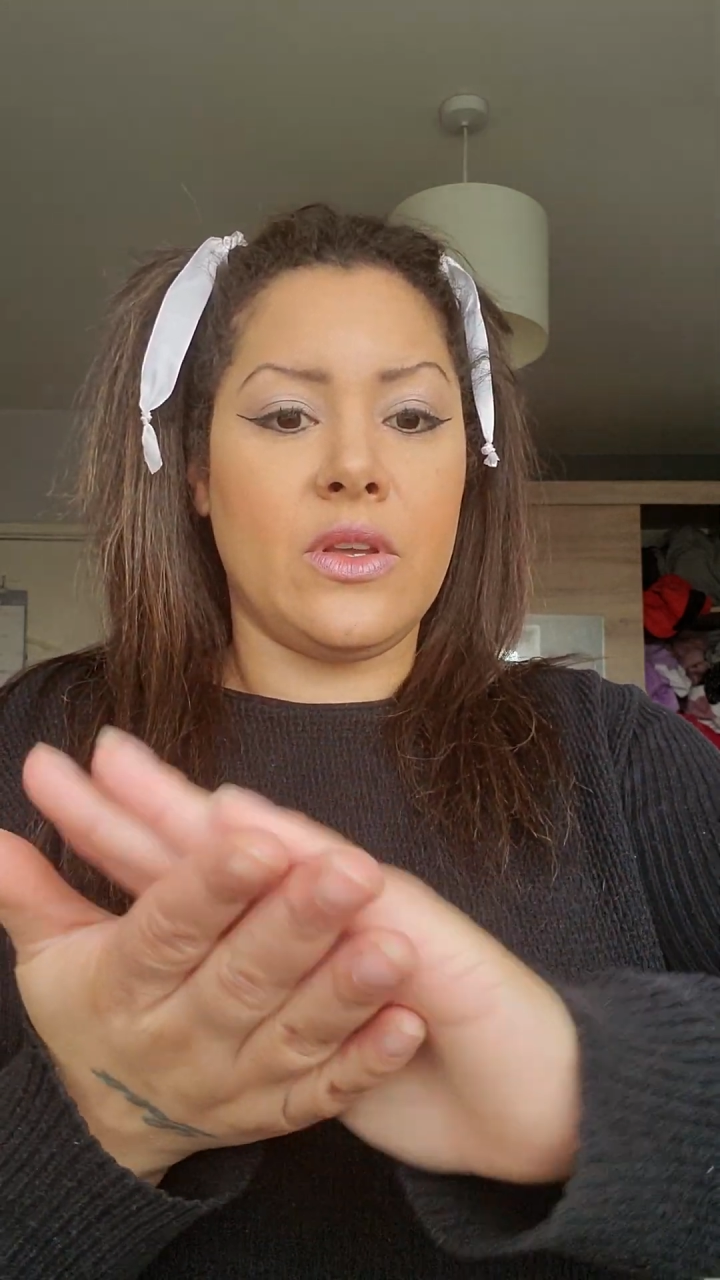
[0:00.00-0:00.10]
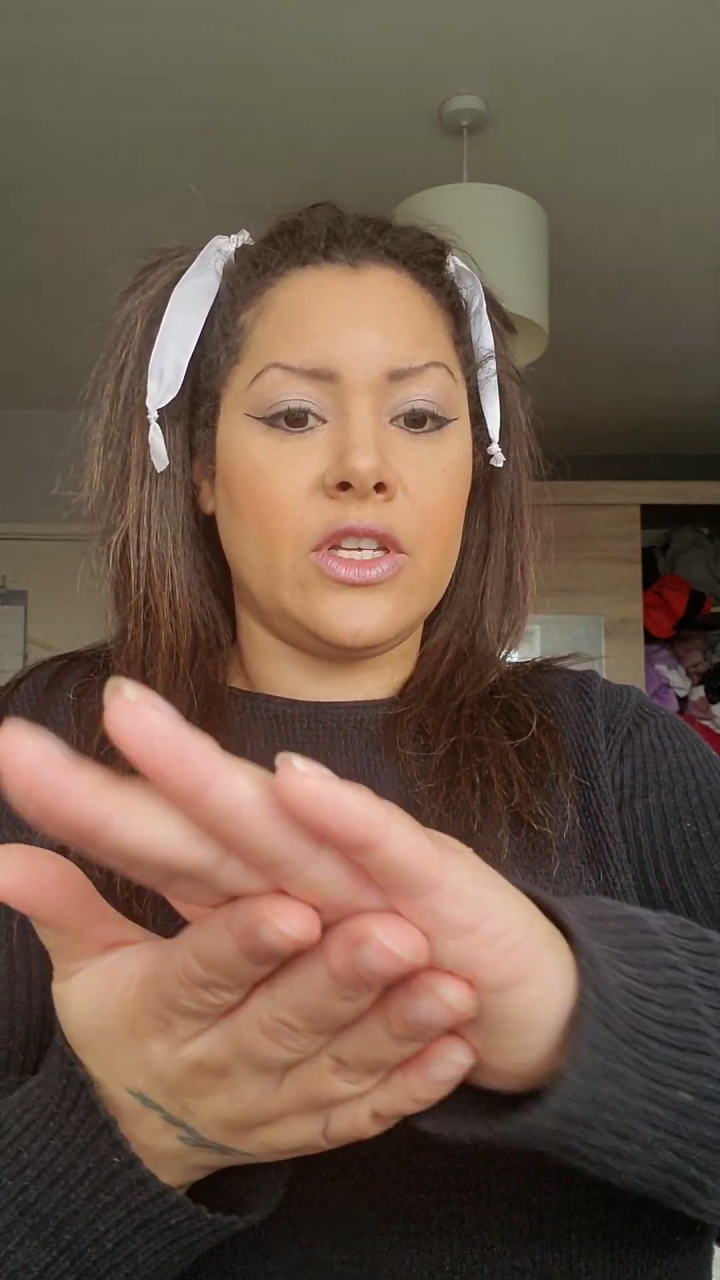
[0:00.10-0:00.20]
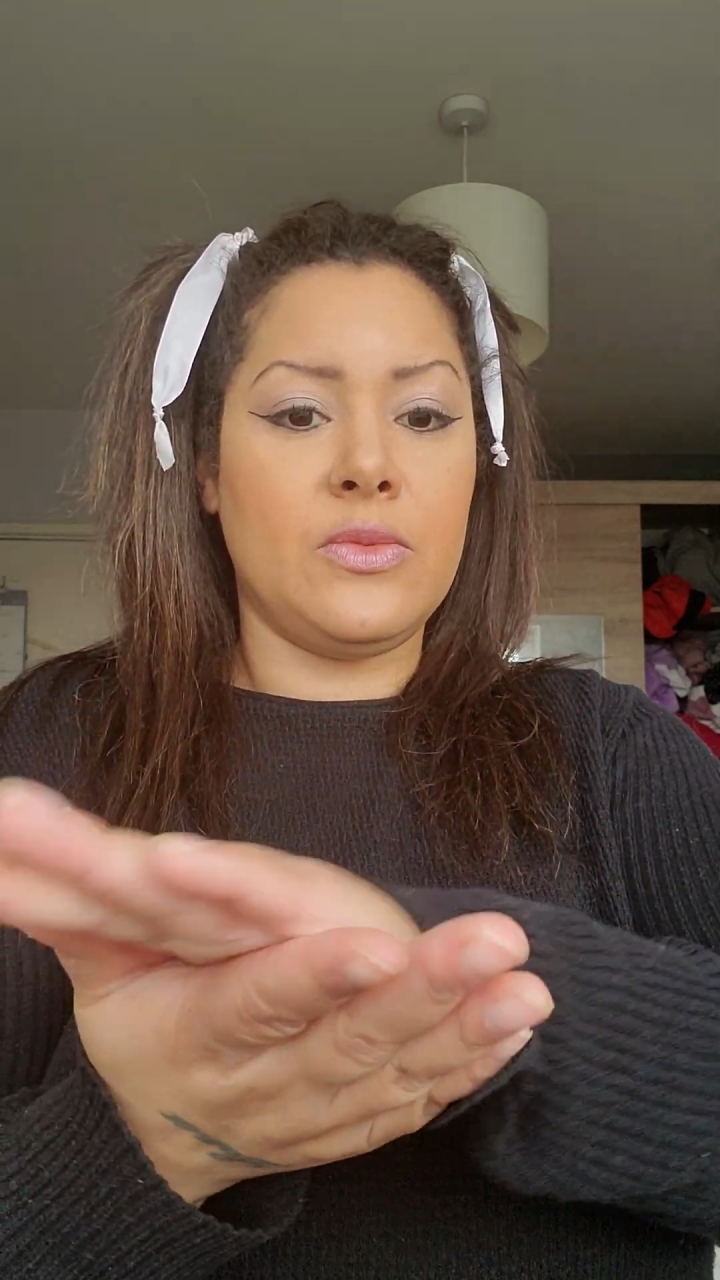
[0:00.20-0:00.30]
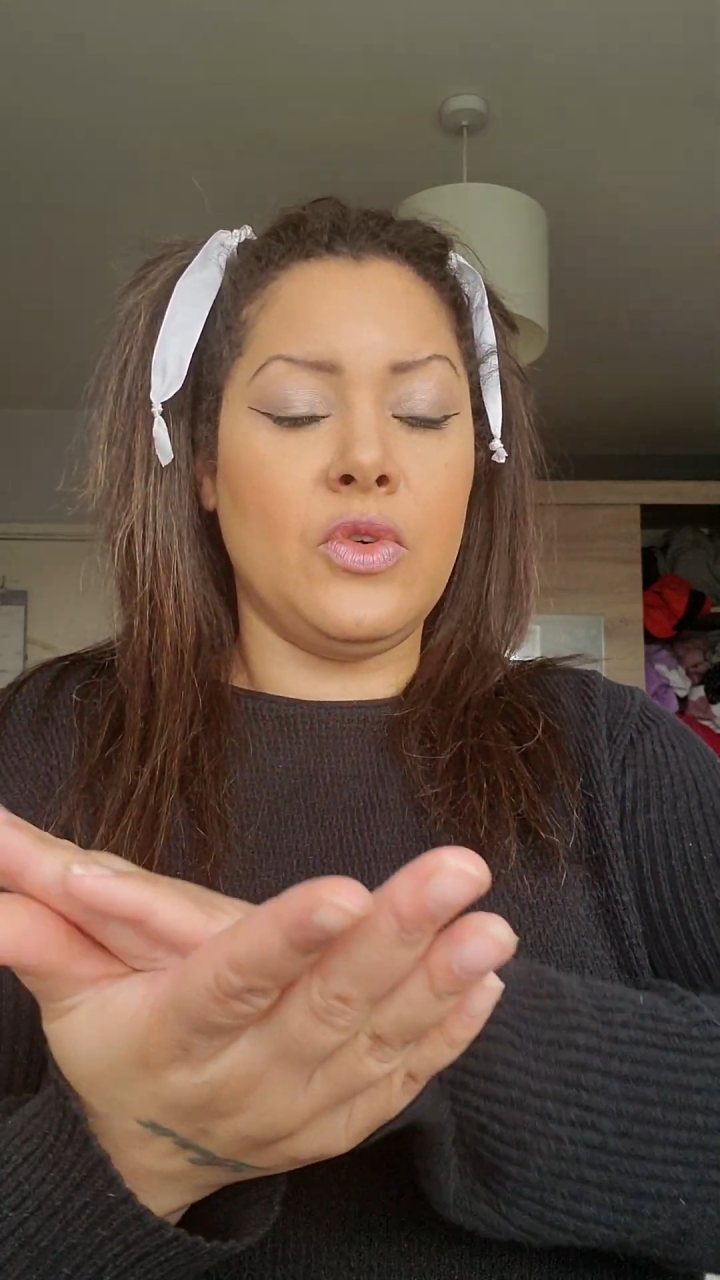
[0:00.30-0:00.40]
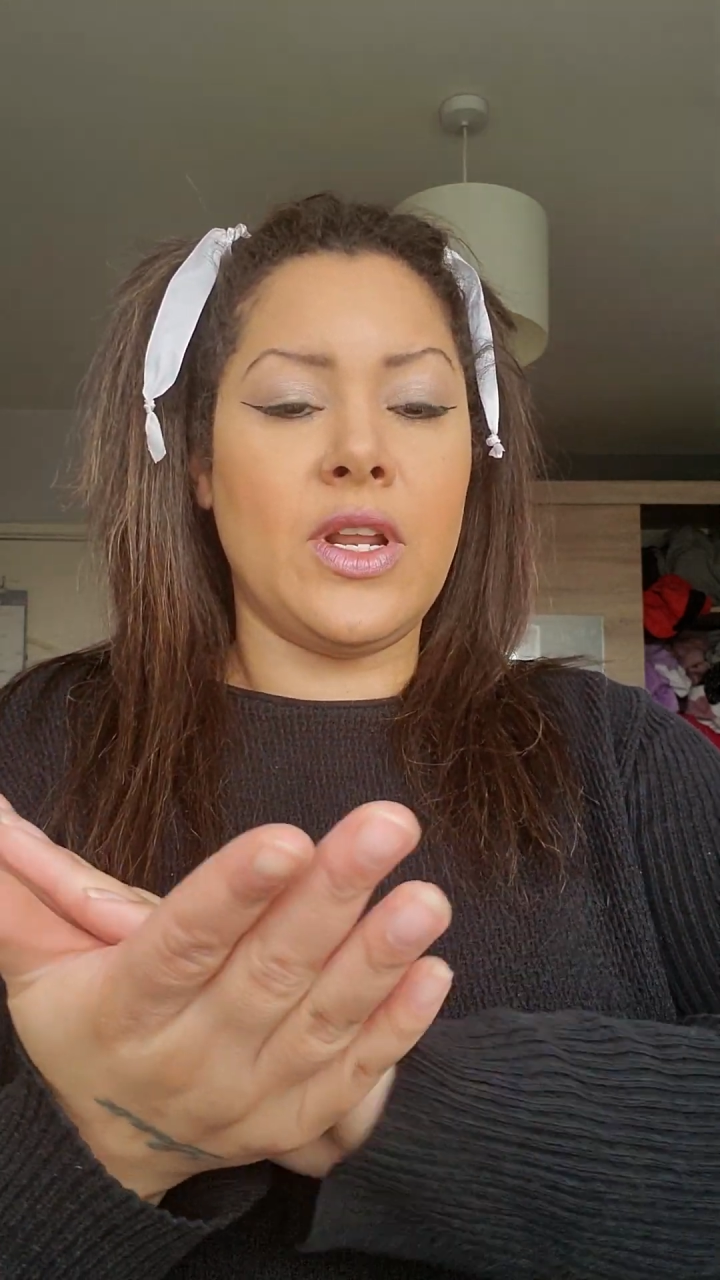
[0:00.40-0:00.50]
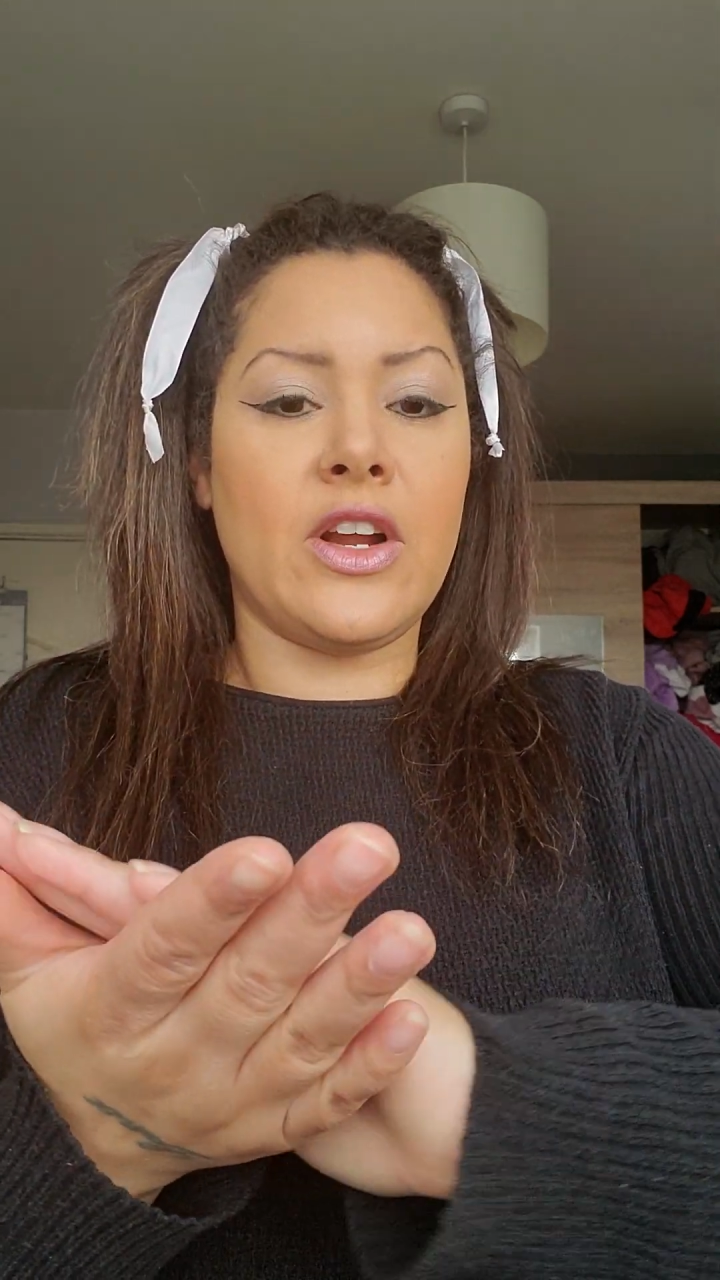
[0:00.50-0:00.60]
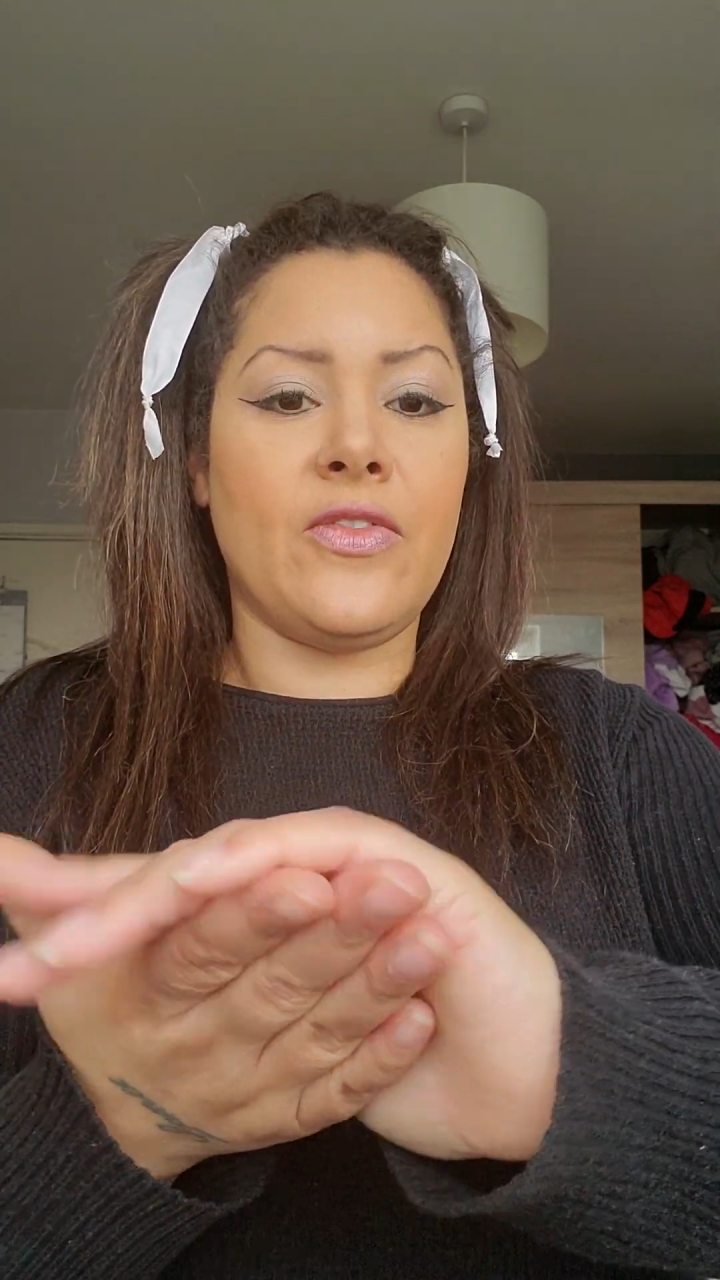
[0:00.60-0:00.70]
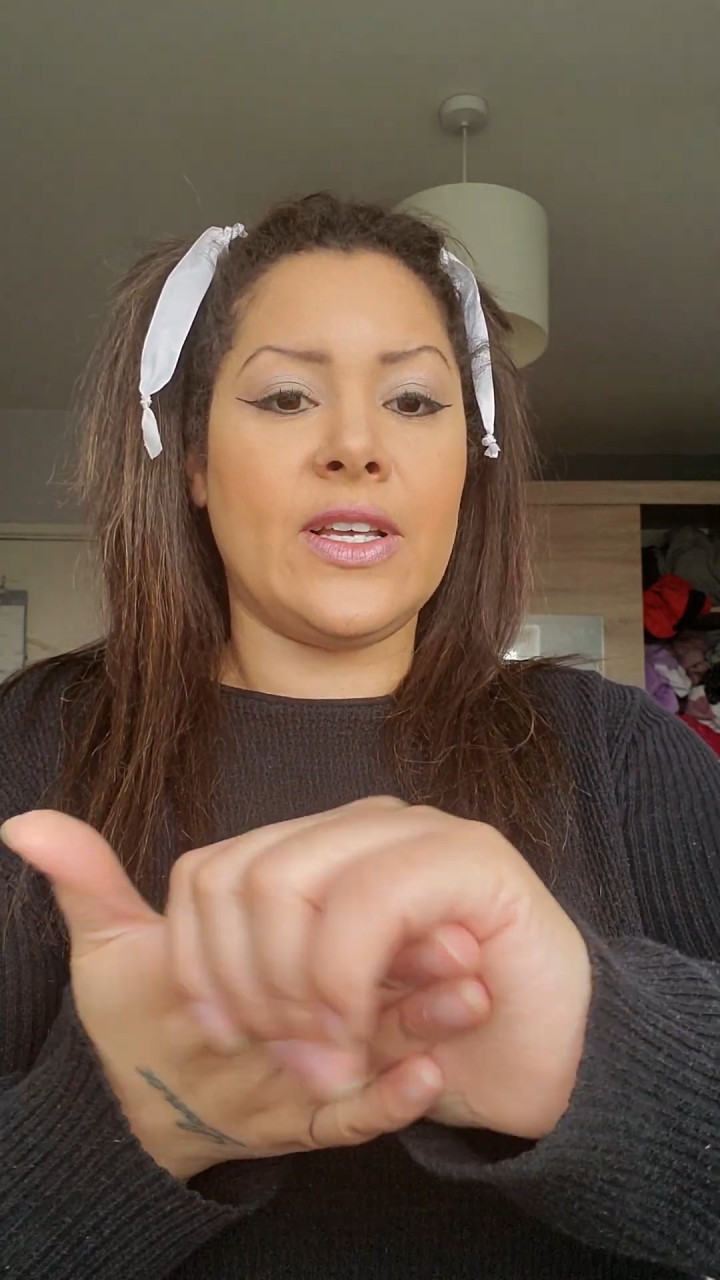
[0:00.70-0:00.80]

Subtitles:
a small layer of